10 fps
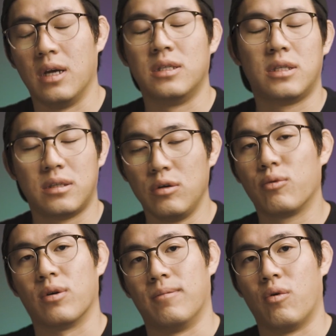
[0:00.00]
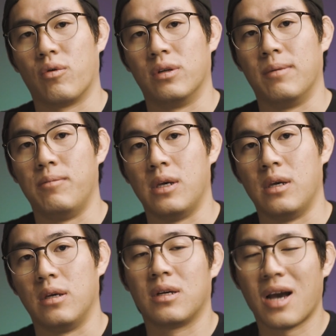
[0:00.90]
it's super important to
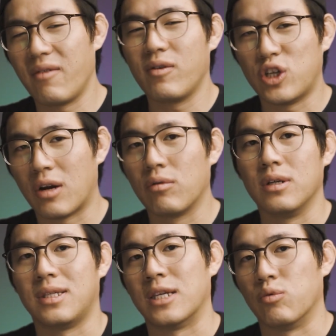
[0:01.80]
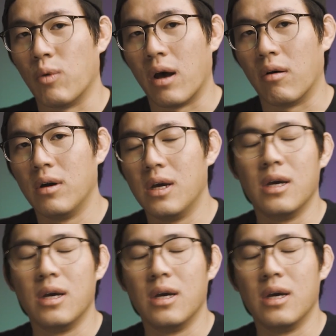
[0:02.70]
be kind of a generalist as well,